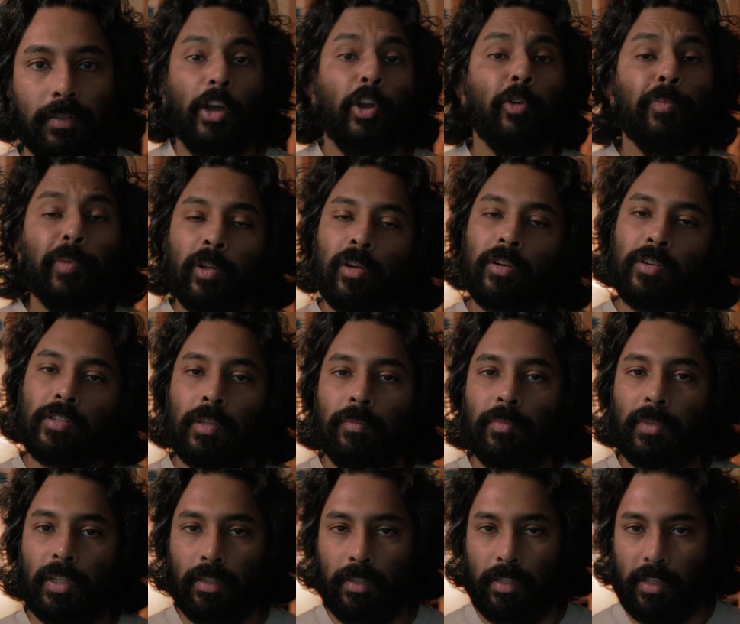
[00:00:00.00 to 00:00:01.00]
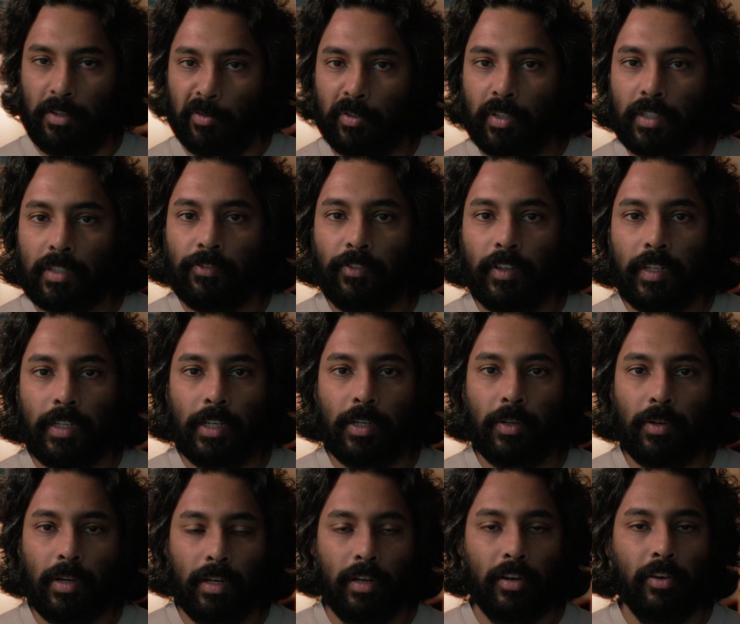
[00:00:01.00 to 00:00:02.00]
I hope you learned something new this
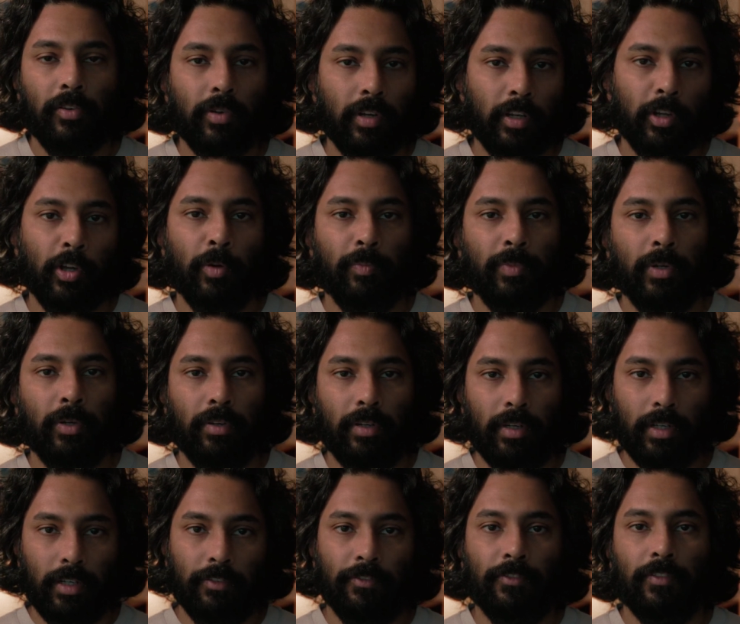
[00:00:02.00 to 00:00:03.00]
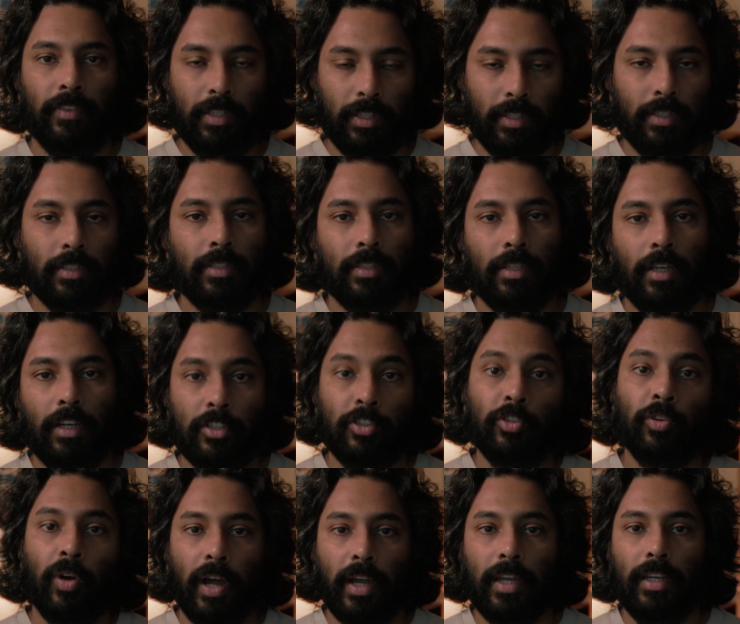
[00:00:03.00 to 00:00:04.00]
video, and I really hope you give this a
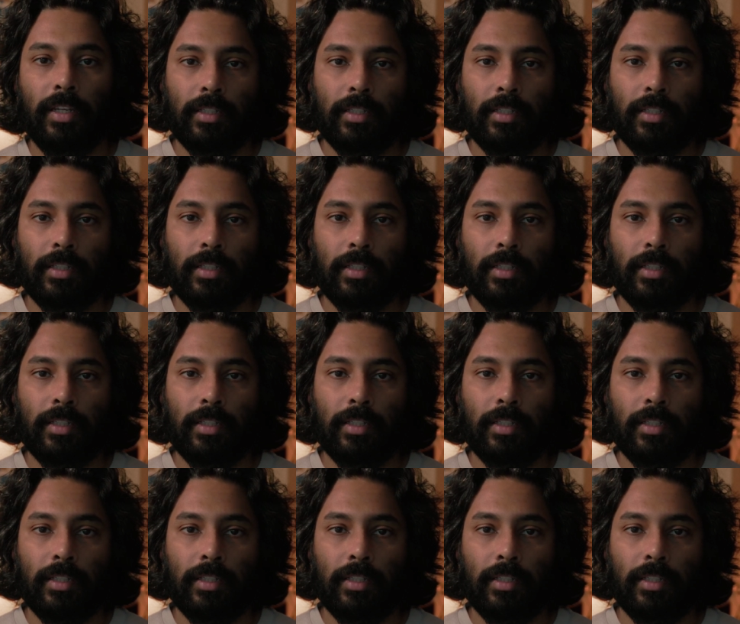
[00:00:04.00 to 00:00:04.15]
try. And